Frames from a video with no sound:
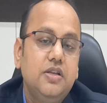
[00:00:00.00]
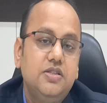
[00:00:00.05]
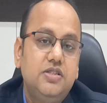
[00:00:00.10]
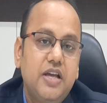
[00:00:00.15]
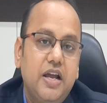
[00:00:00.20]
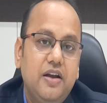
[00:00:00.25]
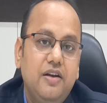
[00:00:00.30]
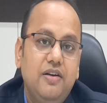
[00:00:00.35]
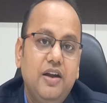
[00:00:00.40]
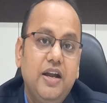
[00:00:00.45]

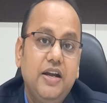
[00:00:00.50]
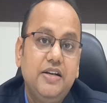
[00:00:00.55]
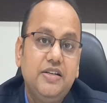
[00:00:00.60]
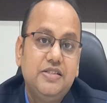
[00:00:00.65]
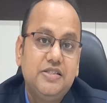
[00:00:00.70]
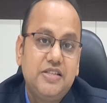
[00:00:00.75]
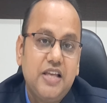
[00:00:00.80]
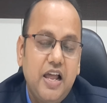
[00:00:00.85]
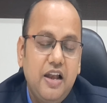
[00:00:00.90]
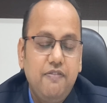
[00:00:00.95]
generate
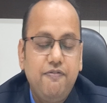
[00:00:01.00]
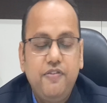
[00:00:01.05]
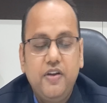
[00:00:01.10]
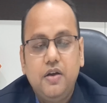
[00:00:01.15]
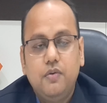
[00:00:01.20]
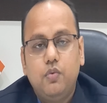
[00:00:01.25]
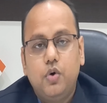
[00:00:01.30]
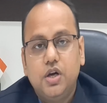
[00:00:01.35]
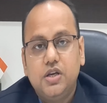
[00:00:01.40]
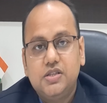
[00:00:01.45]
self
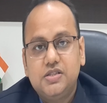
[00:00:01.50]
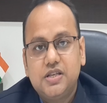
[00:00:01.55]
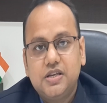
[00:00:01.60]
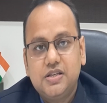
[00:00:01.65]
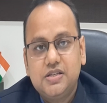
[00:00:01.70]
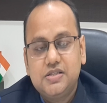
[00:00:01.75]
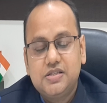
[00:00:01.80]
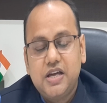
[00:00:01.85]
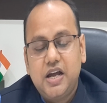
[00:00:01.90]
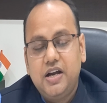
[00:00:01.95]
invoices